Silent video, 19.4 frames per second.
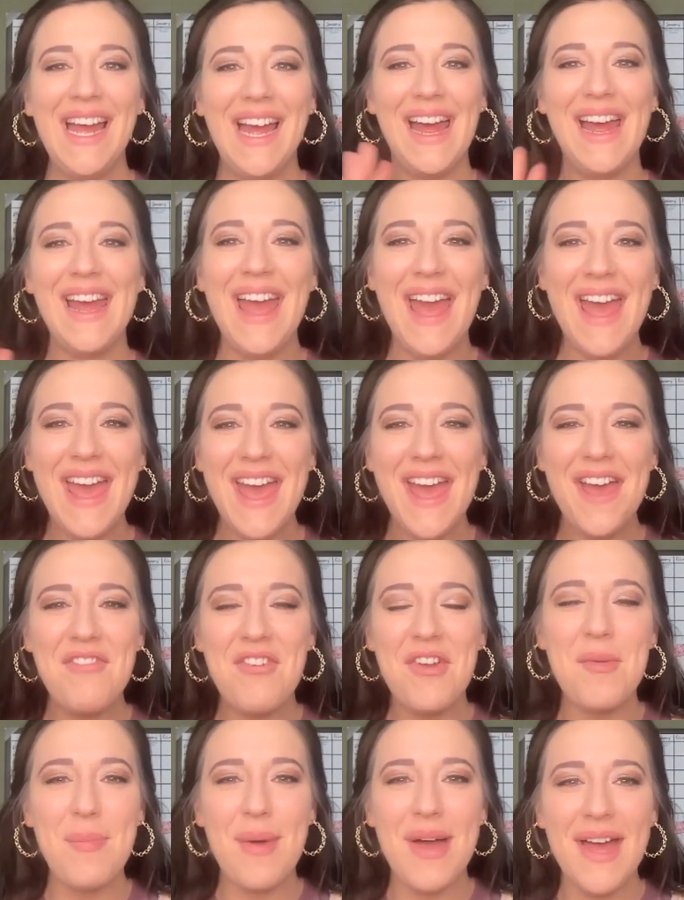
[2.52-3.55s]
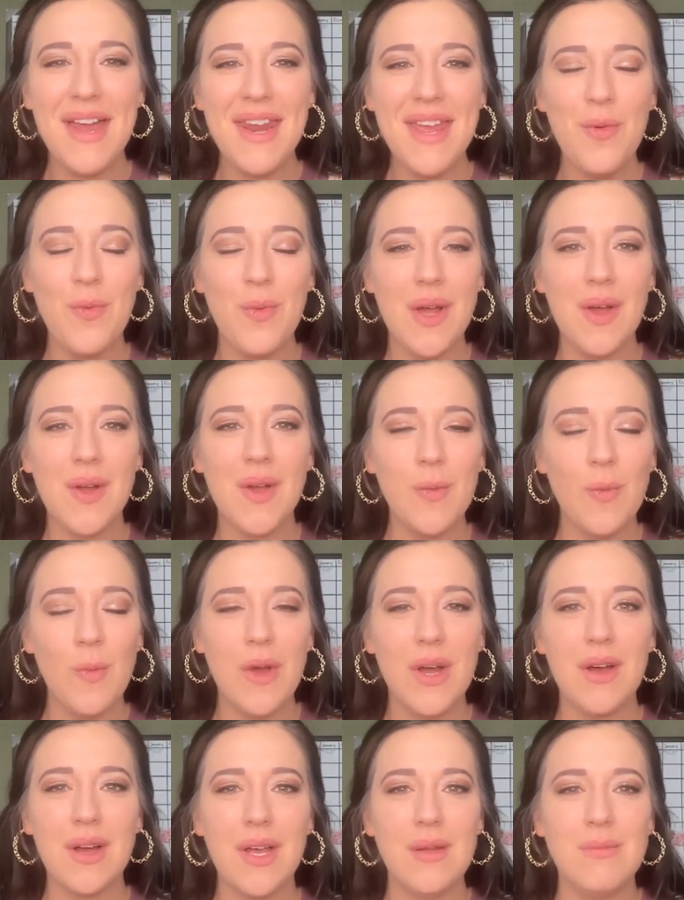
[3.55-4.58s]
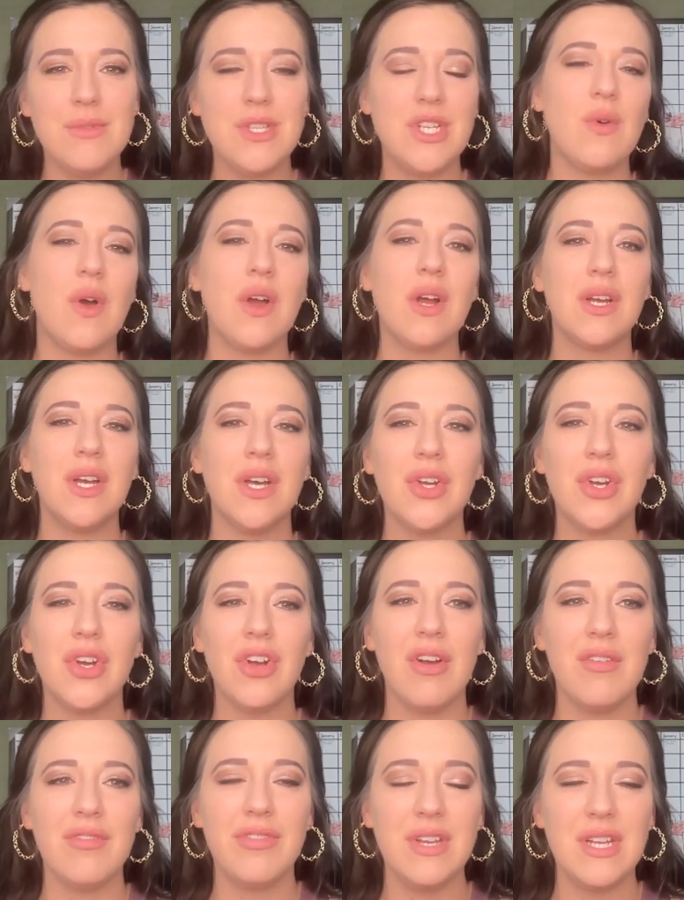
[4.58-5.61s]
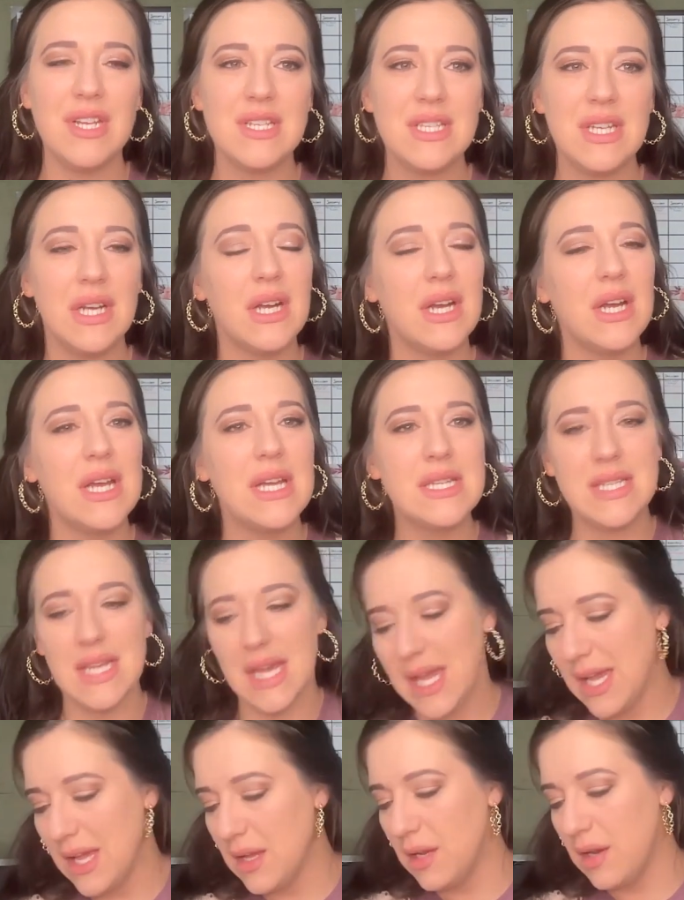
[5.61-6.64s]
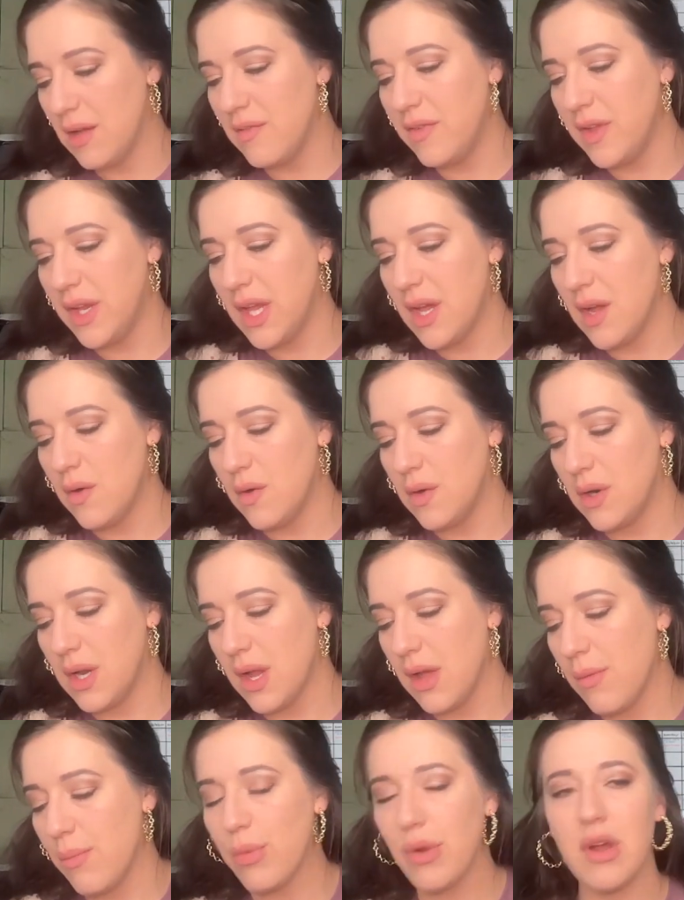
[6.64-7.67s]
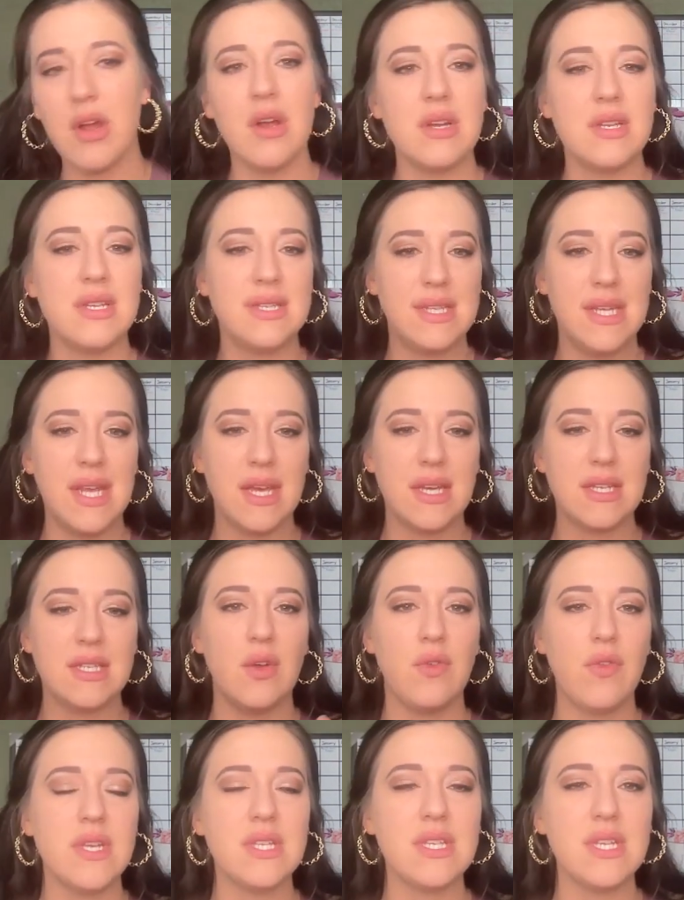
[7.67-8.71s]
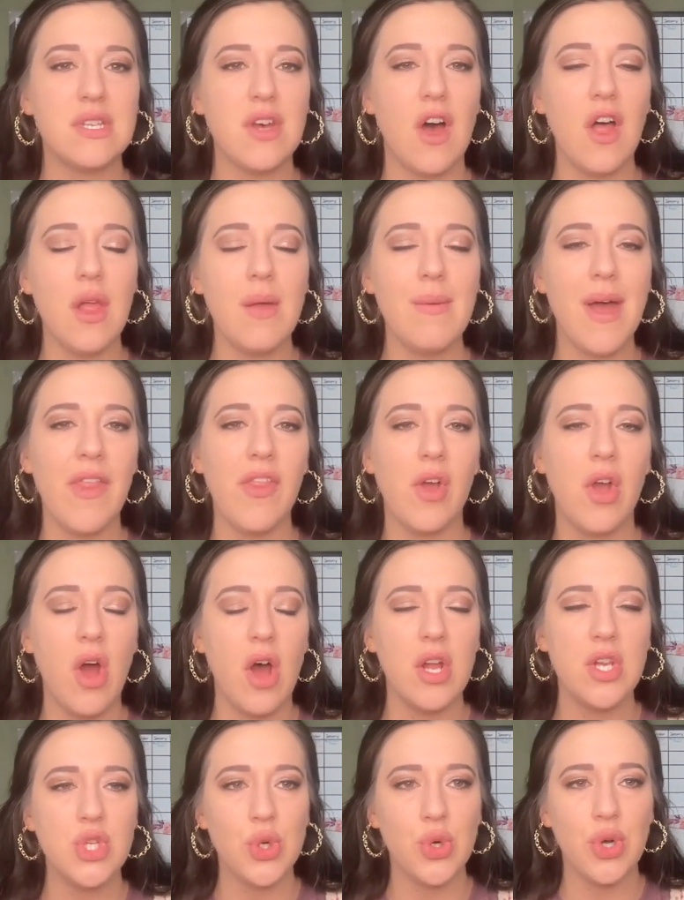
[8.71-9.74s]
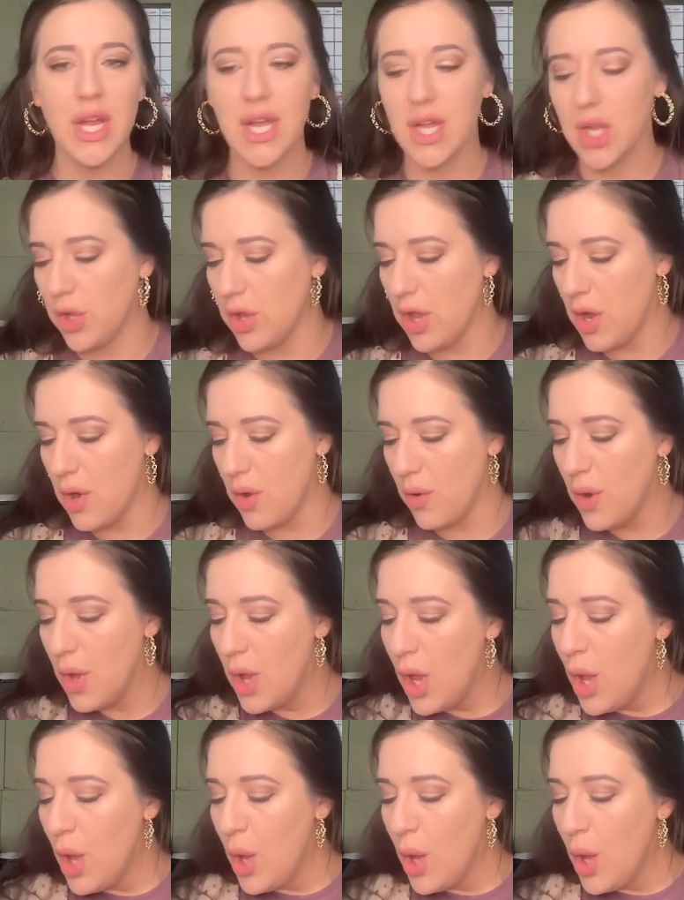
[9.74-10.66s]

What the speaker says: Hey, everybody. Welcome to our Color Confidence series and video number 6. So this is all about the contour and glow.